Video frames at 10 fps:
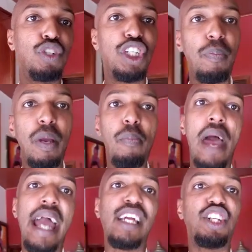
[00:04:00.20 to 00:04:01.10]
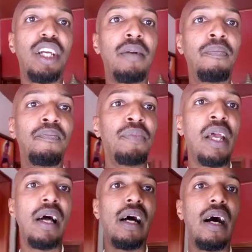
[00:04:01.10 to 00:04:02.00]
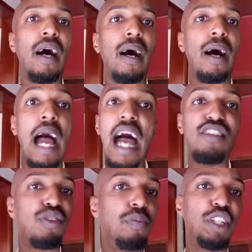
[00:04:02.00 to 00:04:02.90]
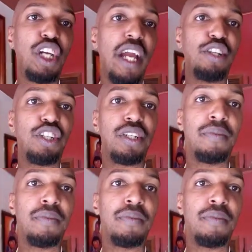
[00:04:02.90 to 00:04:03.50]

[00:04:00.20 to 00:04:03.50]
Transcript: shipping packaging uh, has to be changed.